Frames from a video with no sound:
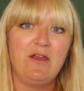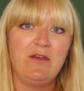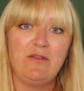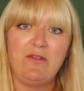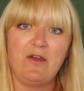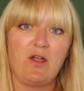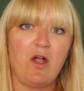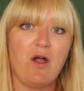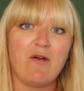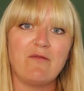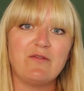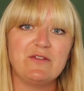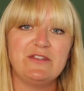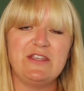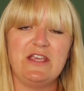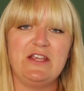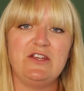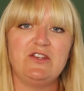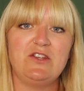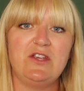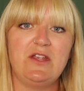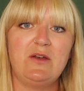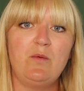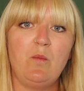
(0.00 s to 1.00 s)
the
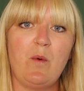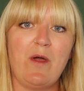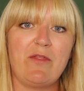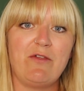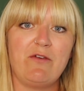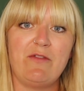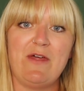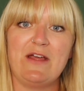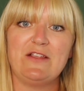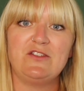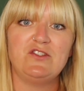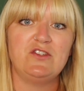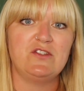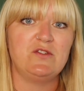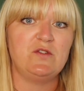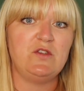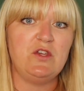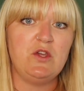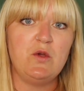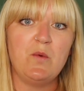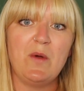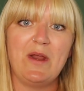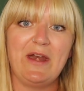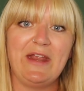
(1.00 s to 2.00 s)
conversation, whether that's just
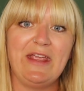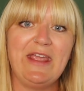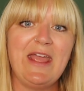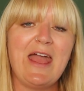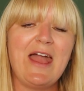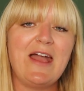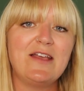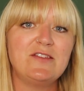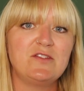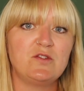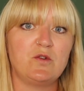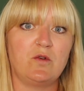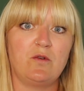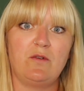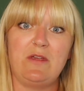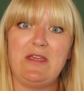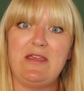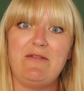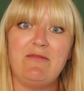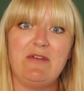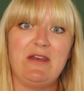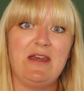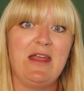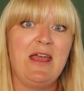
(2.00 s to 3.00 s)
you and a guest or
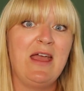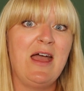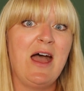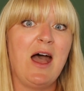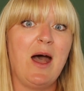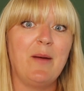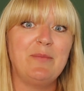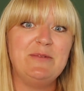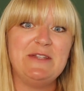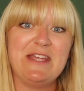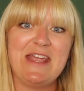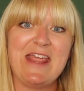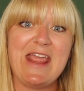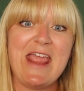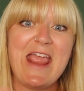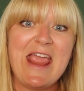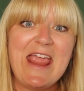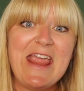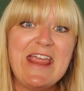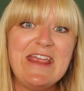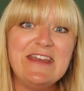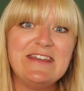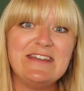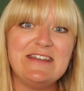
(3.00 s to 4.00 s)
even up to
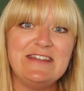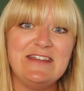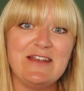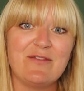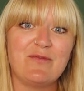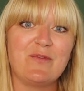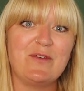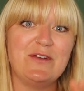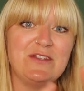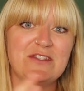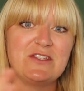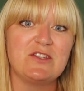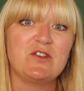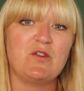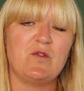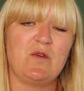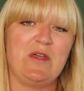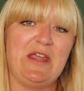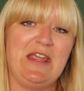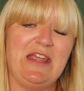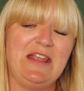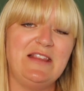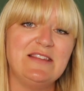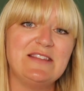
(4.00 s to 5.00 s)
eight different
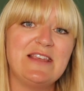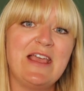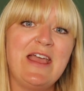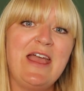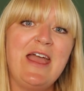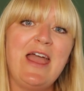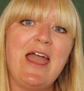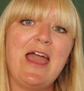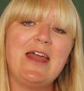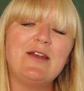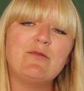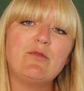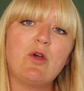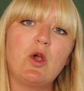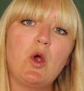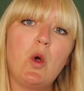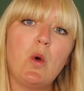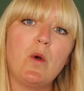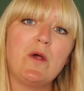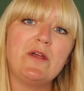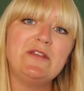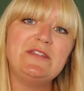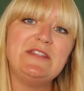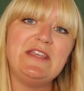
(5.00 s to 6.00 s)
screens, and it
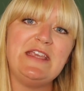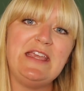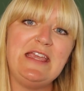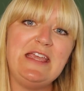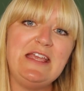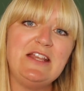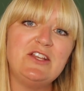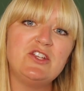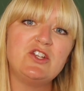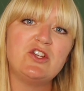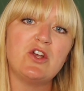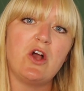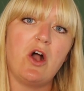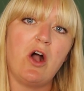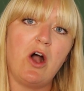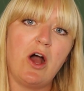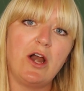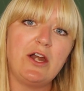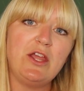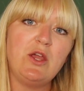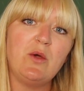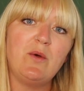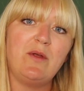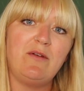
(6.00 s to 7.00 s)
records each
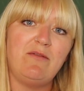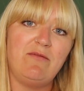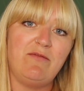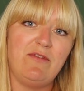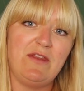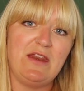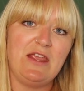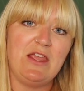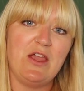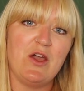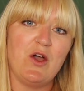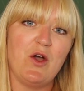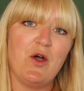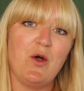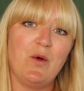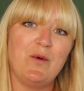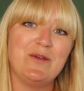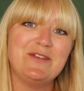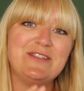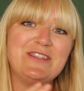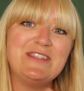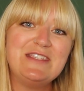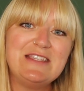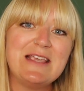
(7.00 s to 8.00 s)
audio and video
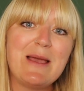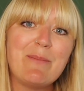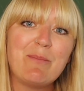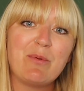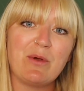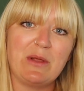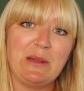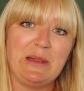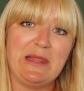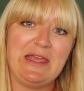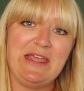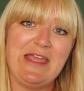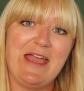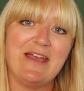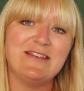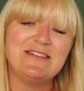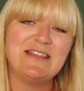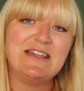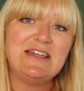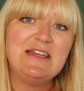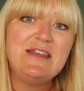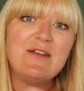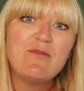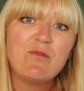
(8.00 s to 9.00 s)
separately as
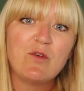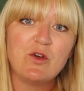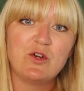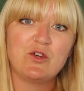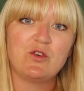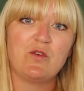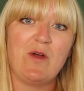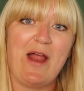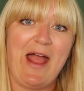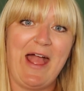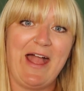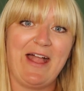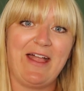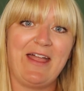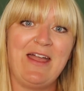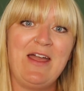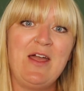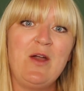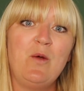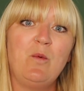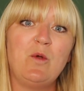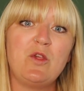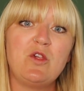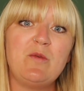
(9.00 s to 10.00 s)
a different track,
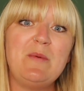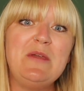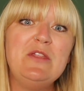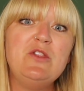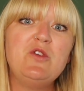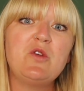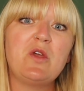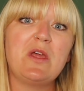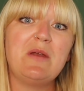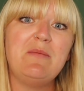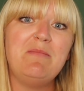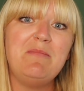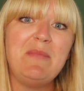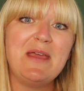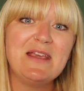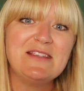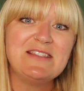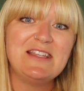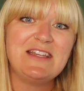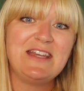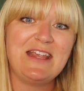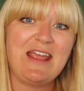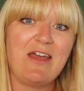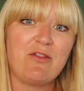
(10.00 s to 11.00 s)
which means you can
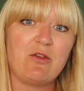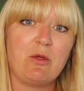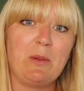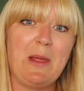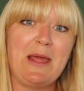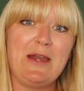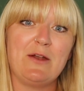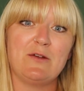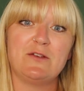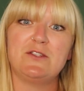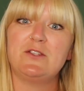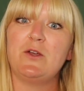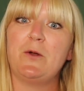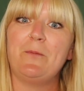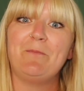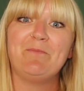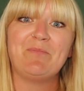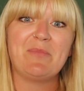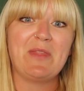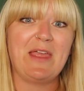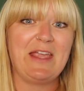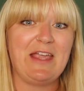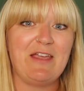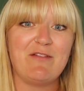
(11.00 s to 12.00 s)
mix it together later. So,
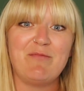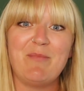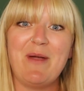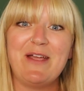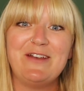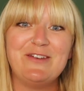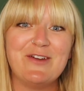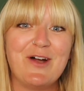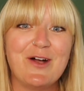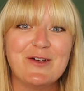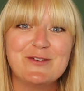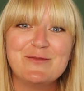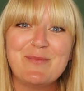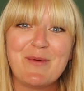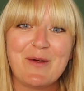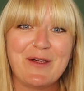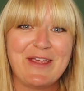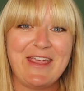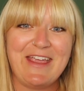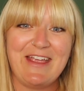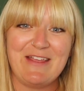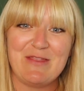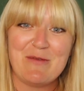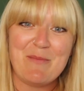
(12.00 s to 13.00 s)
like if my dog's
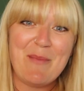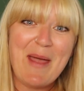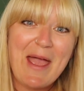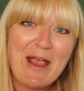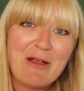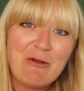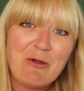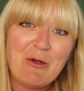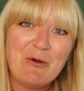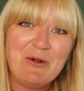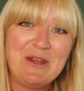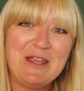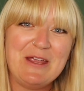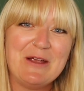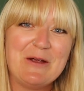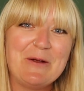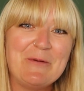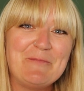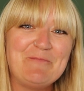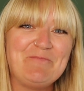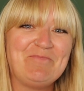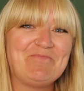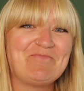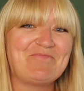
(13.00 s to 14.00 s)
barking in the background
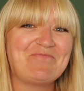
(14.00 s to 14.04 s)
here,